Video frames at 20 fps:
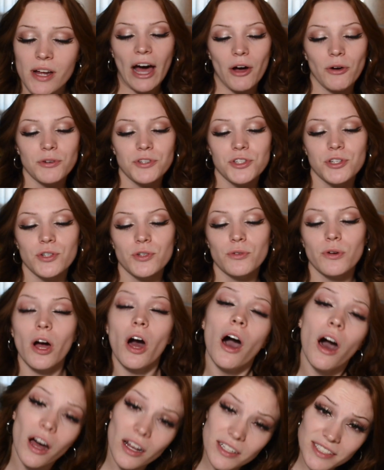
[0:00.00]
how to
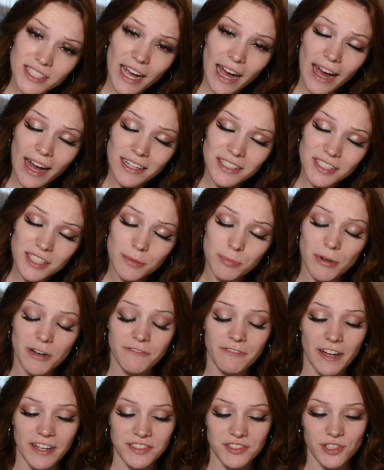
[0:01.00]
contact the
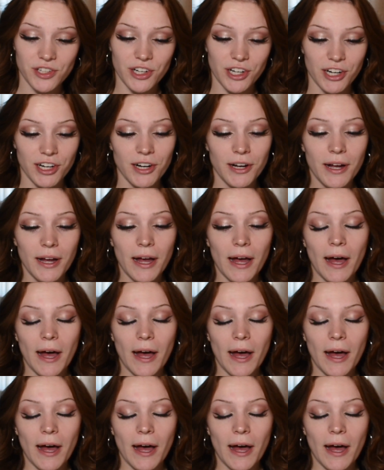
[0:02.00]
professor,